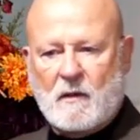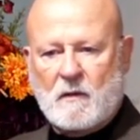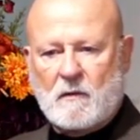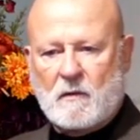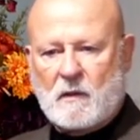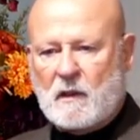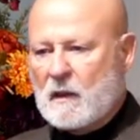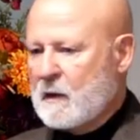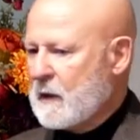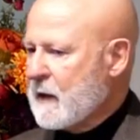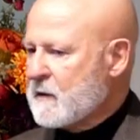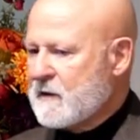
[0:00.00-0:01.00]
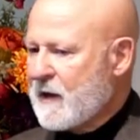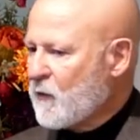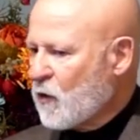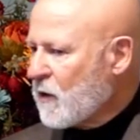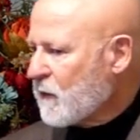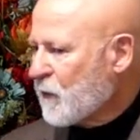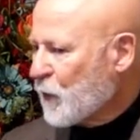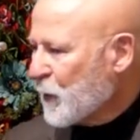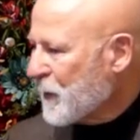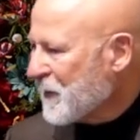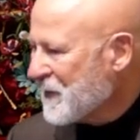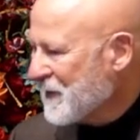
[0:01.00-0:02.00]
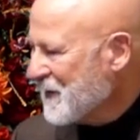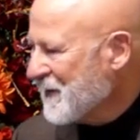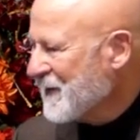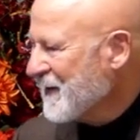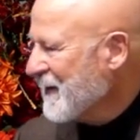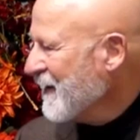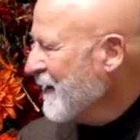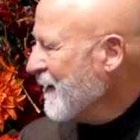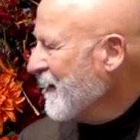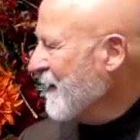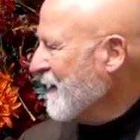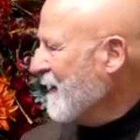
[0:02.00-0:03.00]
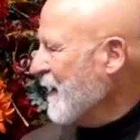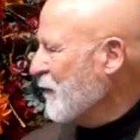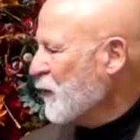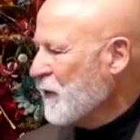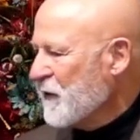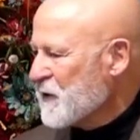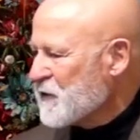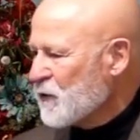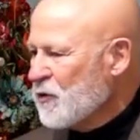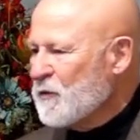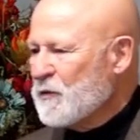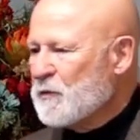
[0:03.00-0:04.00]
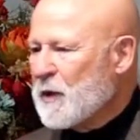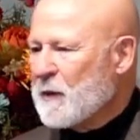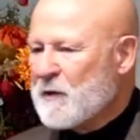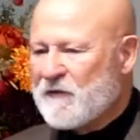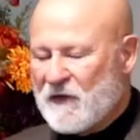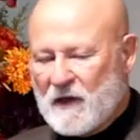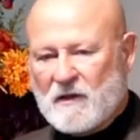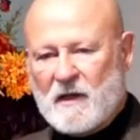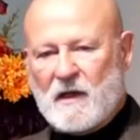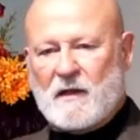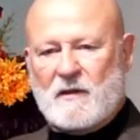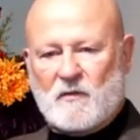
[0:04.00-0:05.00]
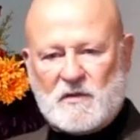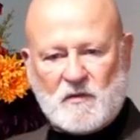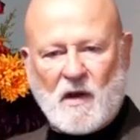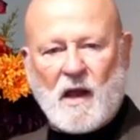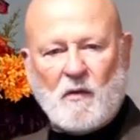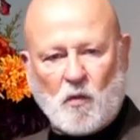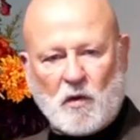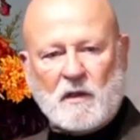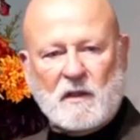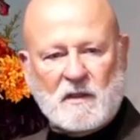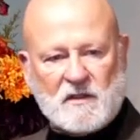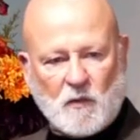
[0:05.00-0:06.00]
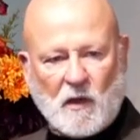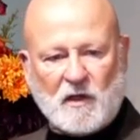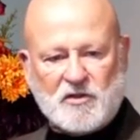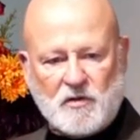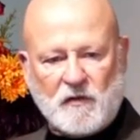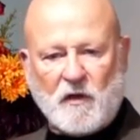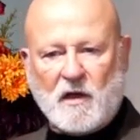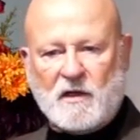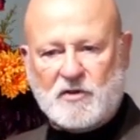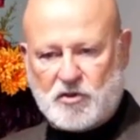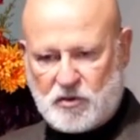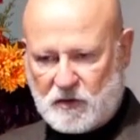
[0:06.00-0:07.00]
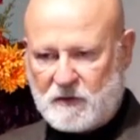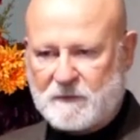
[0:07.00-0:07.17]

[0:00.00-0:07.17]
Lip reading: Well, how'd that work for you? If you're in this room, you probably found out it was not working as well as you thought it should.